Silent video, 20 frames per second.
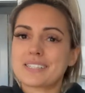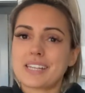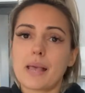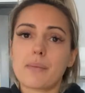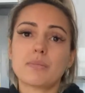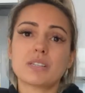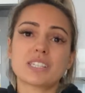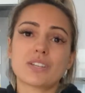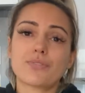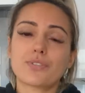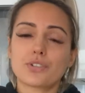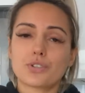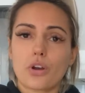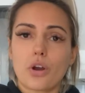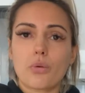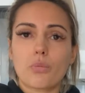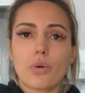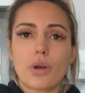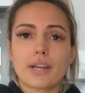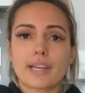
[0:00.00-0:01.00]
Same as if you
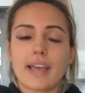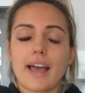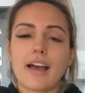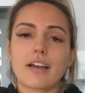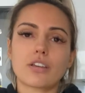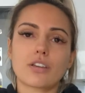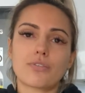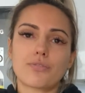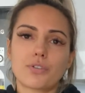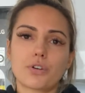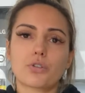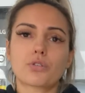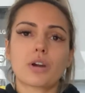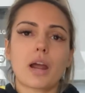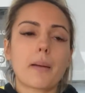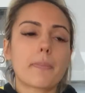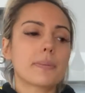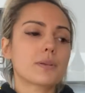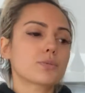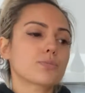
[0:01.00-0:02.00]
don't work out, you feel
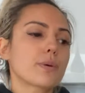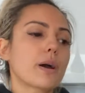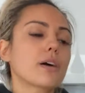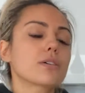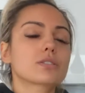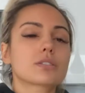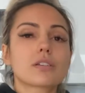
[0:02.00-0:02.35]
crap as well.